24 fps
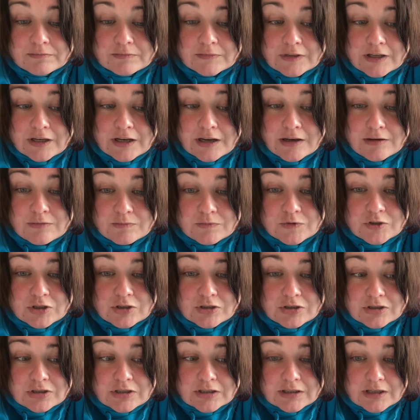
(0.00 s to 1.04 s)
you know,
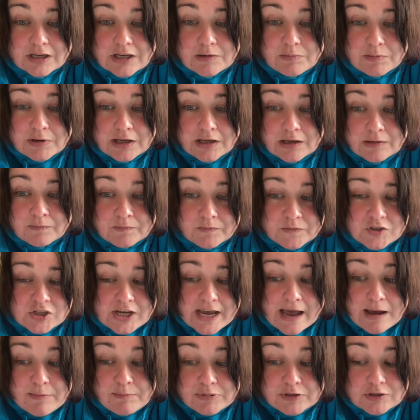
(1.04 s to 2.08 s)
just keeping
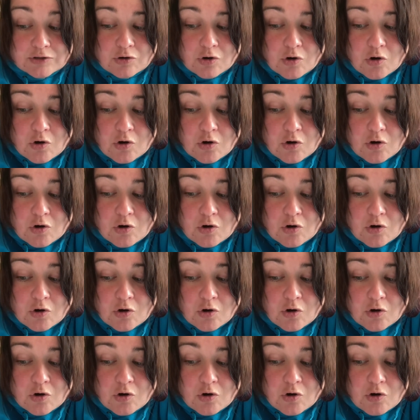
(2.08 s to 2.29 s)
tabs